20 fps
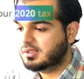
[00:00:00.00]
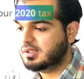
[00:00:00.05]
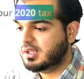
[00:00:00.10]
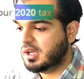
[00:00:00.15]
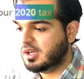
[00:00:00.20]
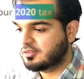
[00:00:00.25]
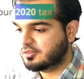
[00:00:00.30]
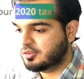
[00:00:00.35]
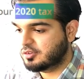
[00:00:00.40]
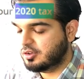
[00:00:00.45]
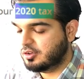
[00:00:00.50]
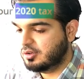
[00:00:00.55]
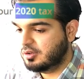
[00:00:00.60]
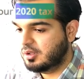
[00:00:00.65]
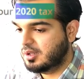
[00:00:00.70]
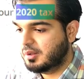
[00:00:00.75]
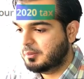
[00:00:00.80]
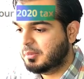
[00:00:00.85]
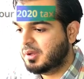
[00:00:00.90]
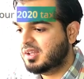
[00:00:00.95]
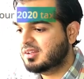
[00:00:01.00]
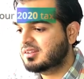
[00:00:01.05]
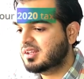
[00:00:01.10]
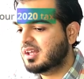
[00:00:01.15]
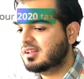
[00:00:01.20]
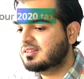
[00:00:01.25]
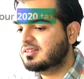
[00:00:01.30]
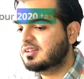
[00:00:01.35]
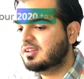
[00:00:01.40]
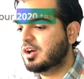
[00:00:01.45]
tax return because
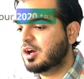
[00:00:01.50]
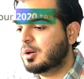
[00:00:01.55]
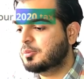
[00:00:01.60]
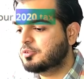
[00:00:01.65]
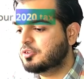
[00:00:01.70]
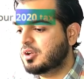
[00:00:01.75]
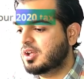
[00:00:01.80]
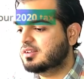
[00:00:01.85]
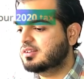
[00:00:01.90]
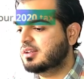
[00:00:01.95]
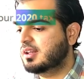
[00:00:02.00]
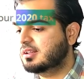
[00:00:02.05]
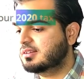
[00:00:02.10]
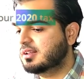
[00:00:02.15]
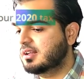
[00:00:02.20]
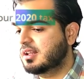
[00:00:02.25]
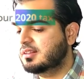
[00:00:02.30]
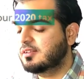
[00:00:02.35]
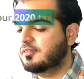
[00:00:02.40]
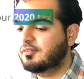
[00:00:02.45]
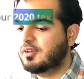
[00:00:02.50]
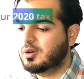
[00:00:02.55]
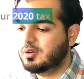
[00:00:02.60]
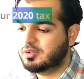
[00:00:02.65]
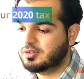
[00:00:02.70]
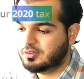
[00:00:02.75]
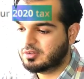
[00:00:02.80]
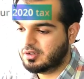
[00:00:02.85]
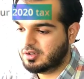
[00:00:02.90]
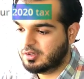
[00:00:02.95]
that's the option I selected at the very
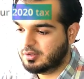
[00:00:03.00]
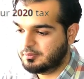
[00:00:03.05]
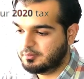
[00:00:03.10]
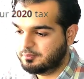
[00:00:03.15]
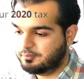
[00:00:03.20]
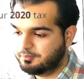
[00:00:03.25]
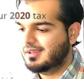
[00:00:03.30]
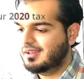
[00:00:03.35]
start.